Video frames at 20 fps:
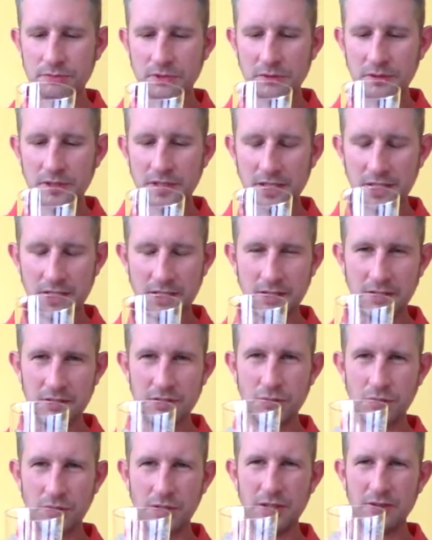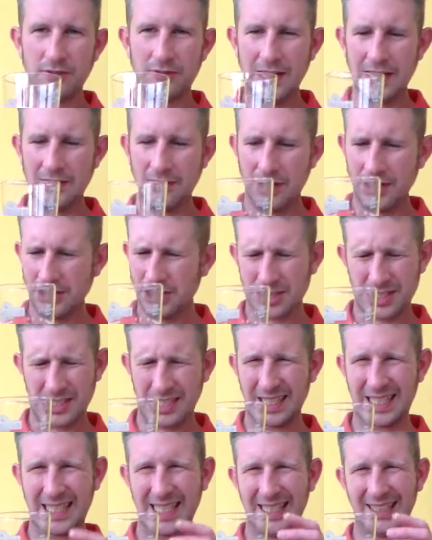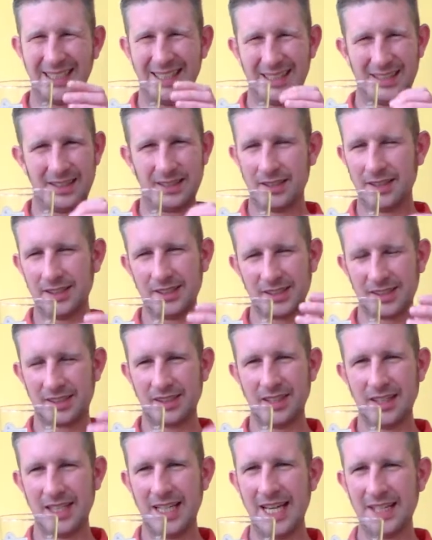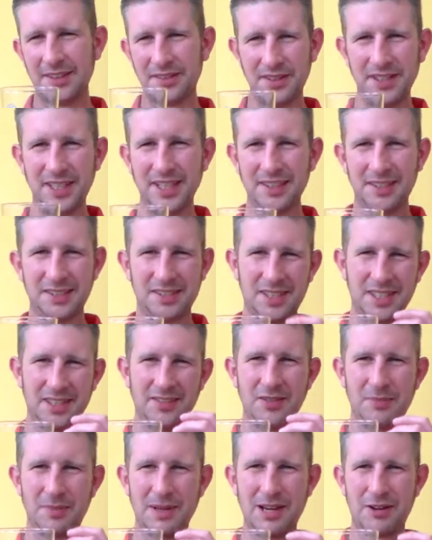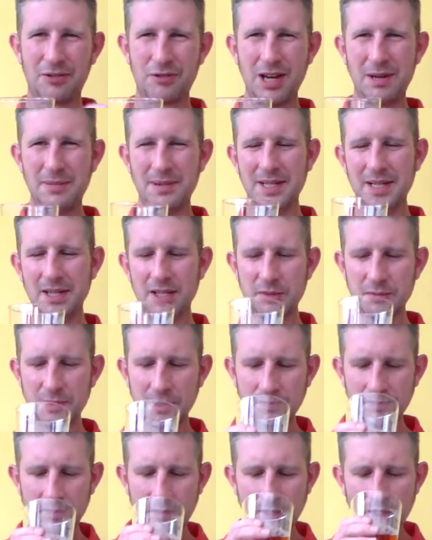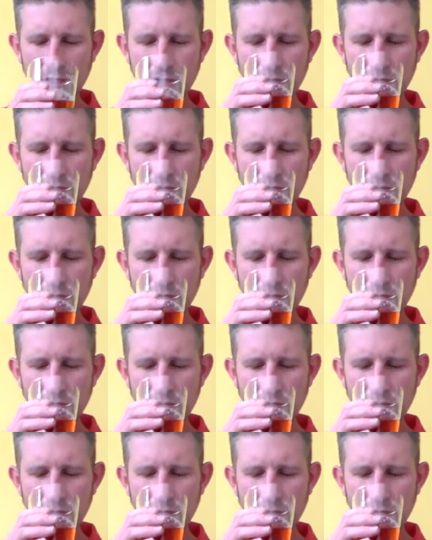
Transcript: ruin it. You know, it's all in the flavour. I just like it. I just like the head on there just to give a bit of creaminess, but.